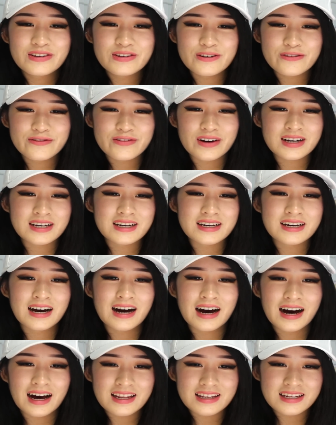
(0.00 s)
you
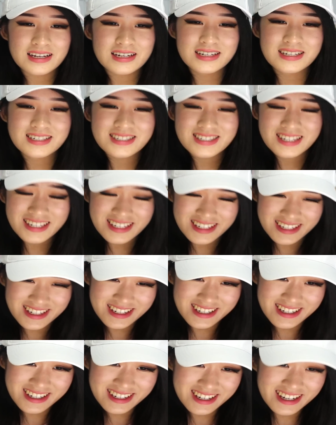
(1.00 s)
heartless.
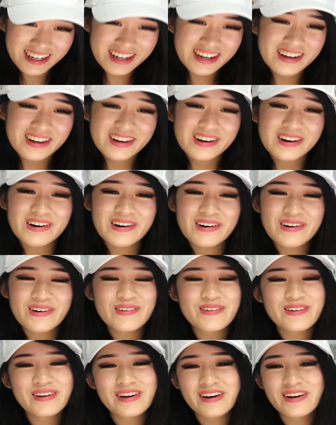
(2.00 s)

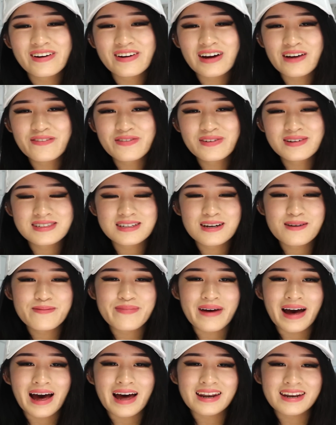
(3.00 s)
Oh no, I feel so
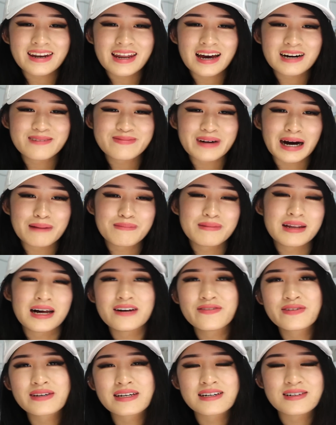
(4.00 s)
bad now, but I'm
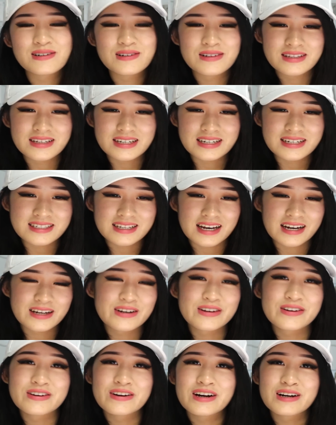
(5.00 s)
laughing at all these. I
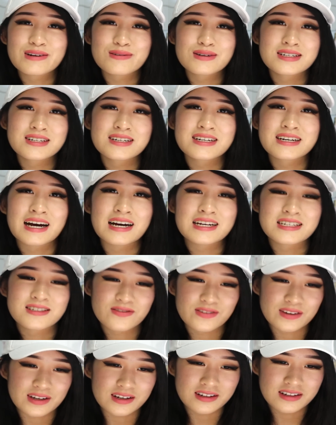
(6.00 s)
don't know, what do you
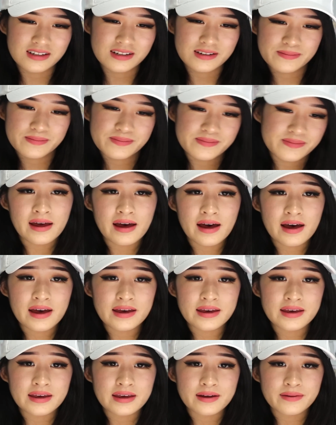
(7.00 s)
guys feel?
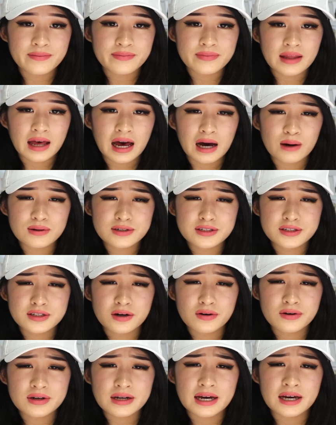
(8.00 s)
Hey, I was
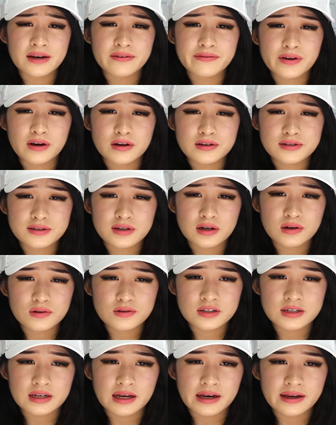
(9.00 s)
told I have no
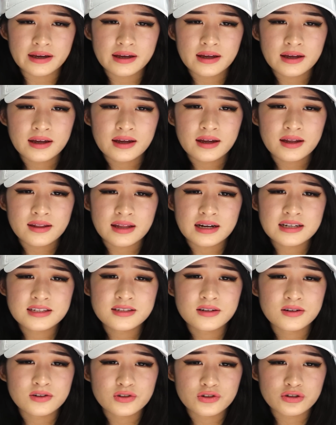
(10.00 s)
soul today.
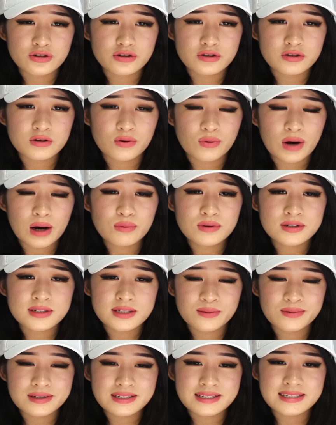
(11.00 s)
That's not true. Why would
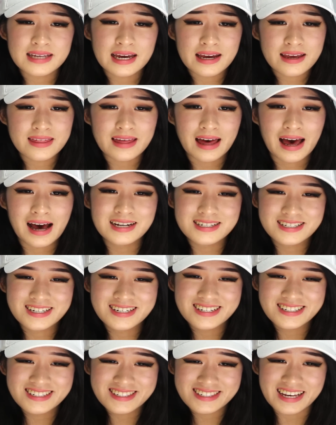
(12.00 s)
someone say that?
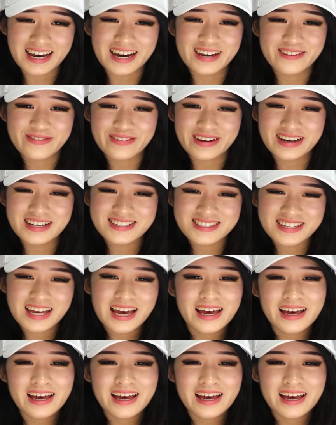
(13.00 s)
Sad face.